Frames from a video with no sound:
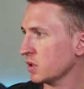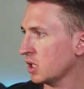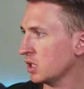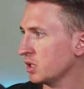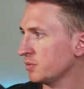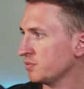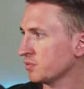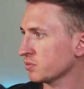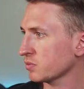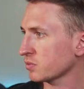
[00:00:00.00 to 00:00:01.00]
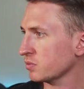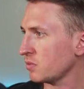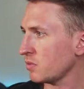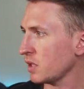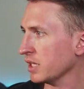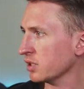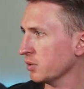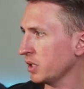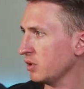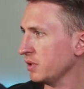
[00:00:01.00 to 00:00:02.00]

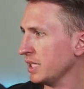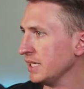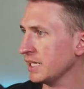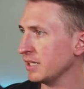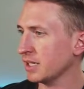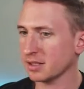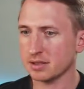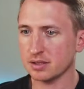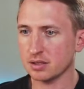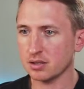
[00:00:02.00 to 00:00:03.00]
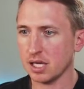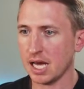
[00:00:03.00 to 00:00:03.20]
we don't need index.